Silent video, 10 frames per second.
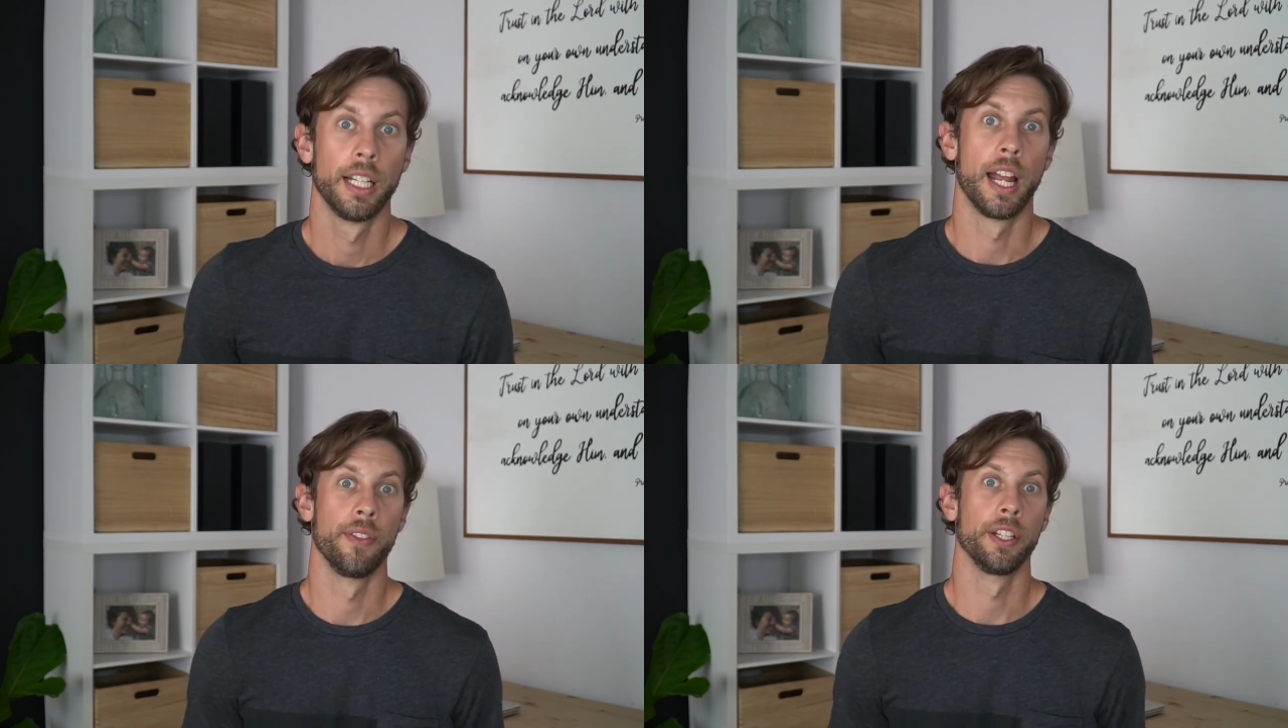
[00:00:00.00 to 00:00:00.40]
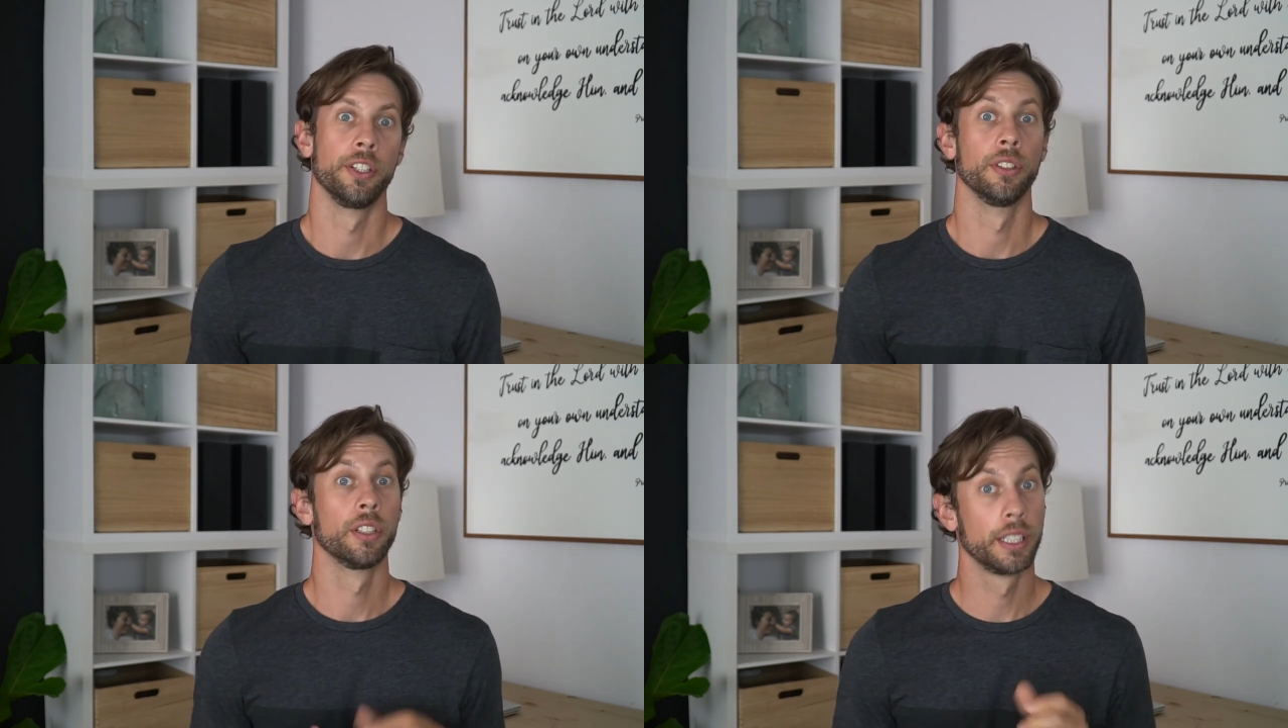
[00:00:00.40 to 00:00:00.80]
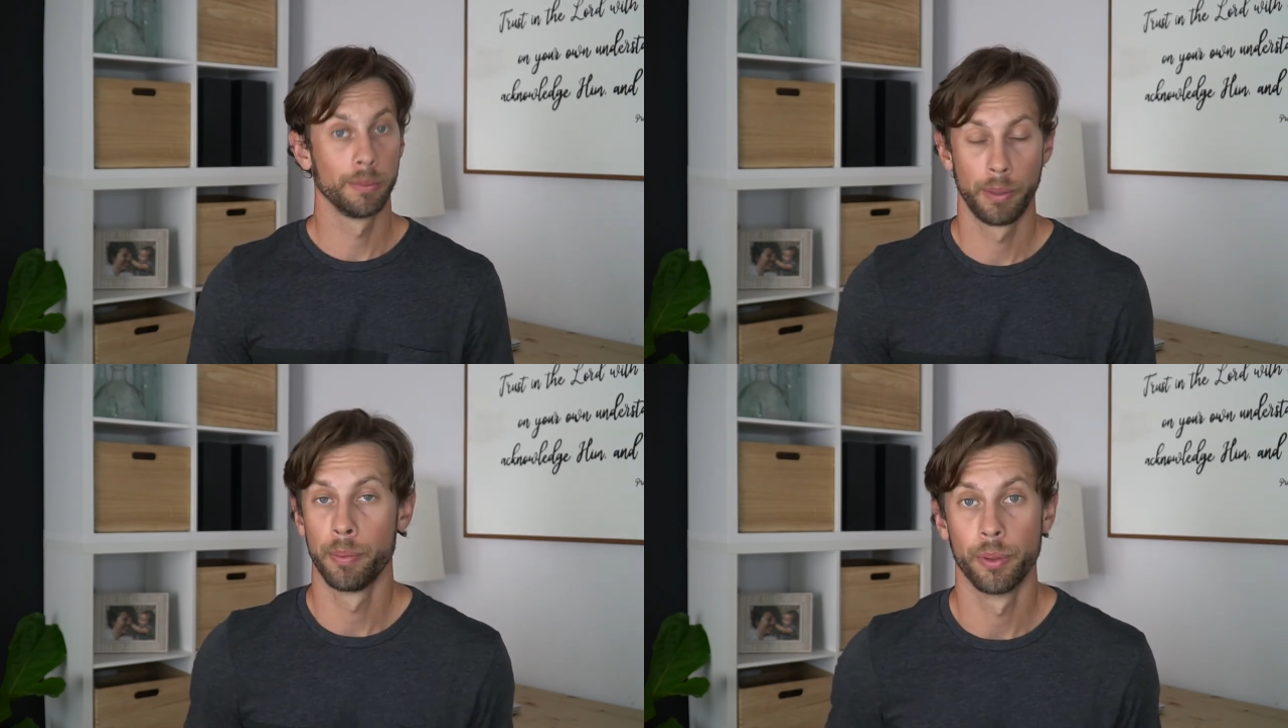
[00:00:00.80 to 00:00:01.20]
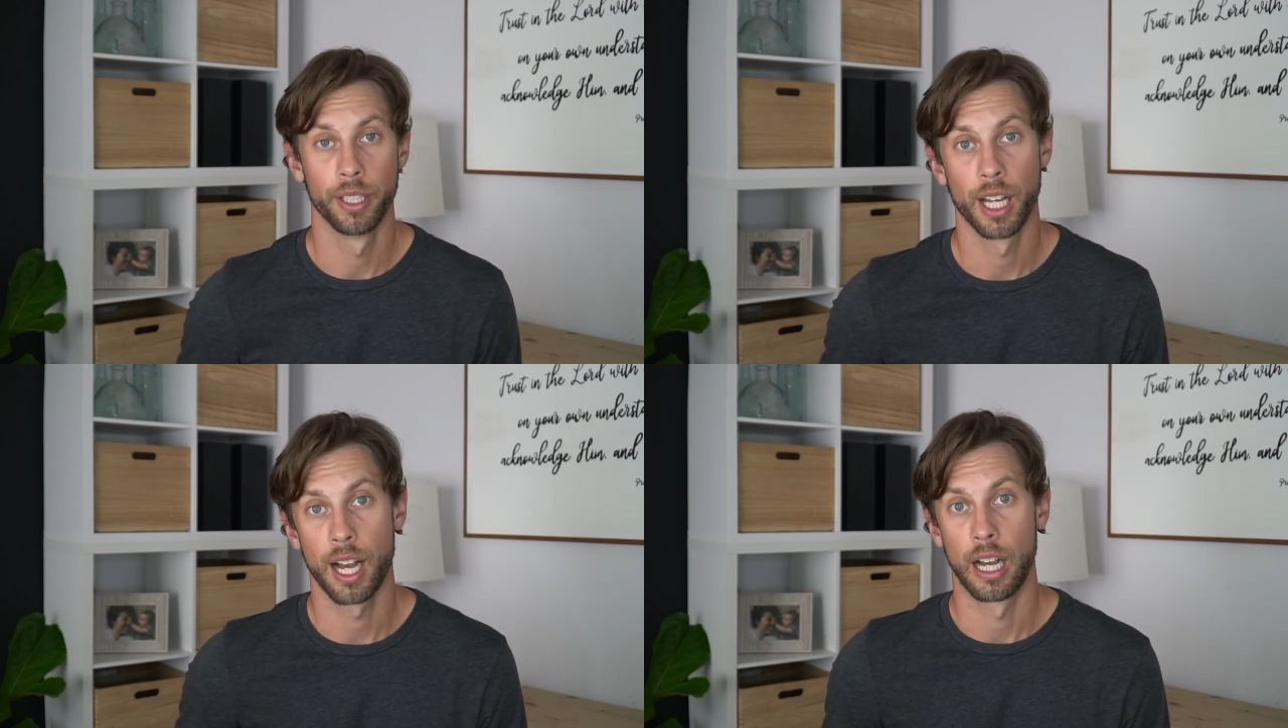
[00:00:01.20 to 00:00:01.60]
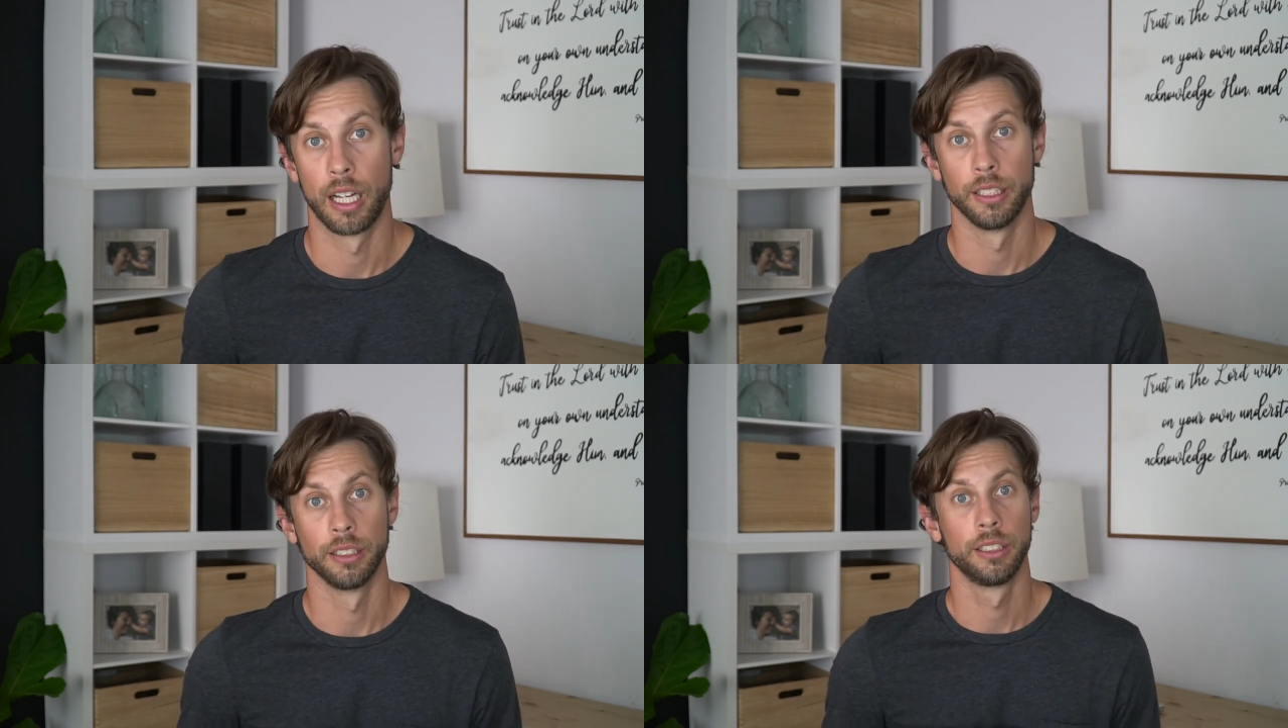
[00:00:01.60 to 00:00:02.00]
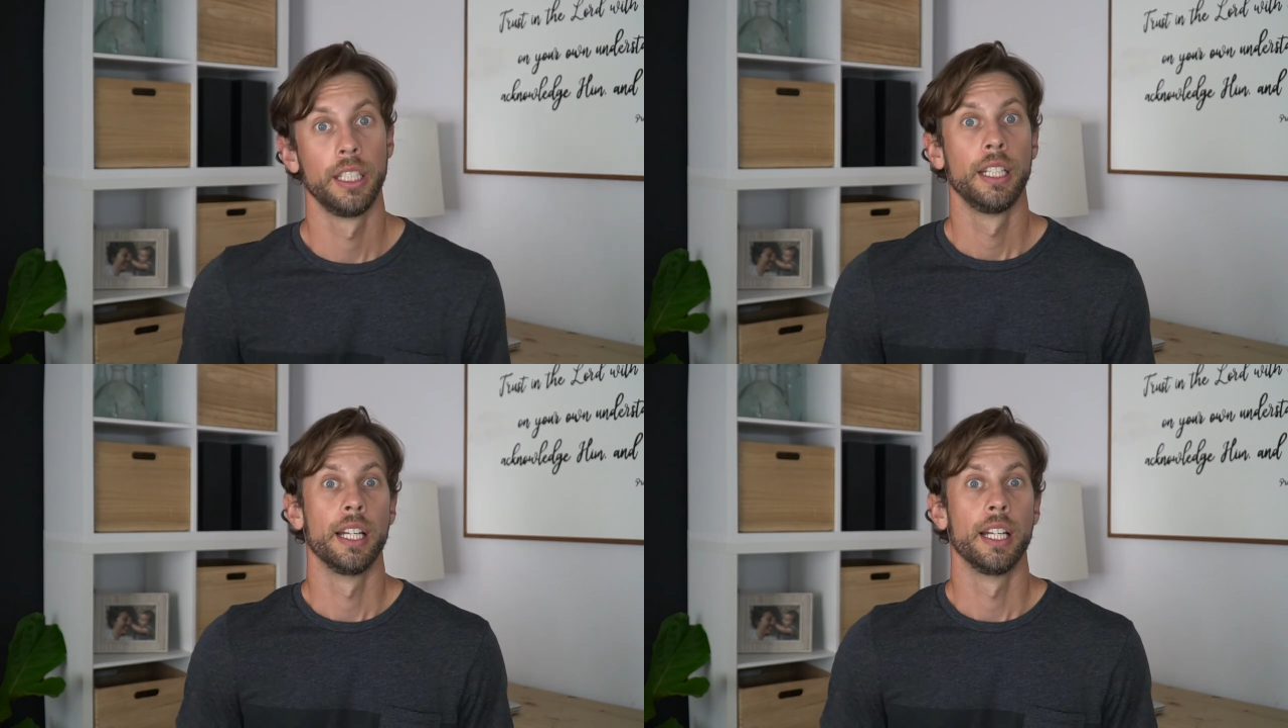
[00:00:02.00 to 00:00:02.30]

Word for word: and that you're looking people in the eyes